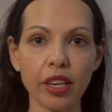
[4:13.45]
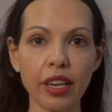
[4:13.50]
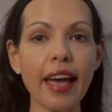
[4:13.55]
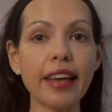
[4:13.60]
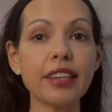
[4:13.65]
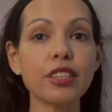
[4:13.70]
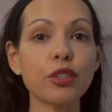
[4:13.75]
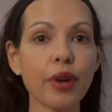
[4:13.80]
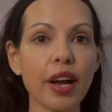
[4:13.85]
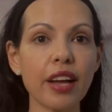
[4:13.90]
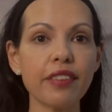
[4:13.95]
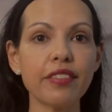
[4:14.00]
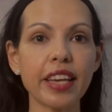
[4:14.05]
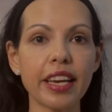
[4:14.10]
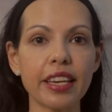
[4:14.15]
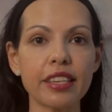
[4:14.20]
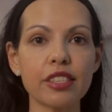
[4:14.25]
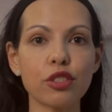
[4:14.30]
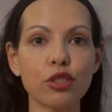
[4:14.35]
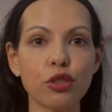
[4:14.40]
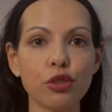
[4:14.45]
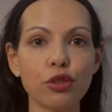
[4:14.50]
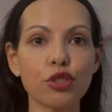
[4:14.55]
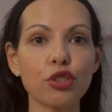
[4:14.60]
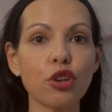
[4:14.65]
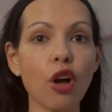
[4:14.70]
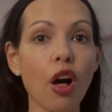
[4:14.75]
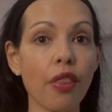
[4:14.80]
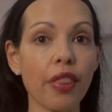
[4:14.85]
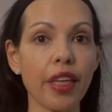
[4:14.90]
and arriving at a solution
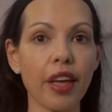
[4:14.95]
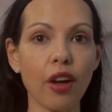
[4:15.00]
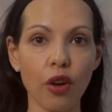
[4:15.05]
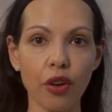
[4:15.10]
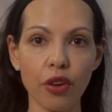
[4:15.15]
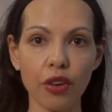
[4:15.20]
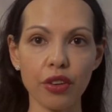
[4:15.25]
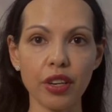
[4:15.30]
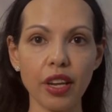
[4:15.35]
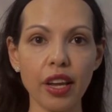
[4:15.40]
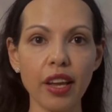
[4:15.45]
on their own.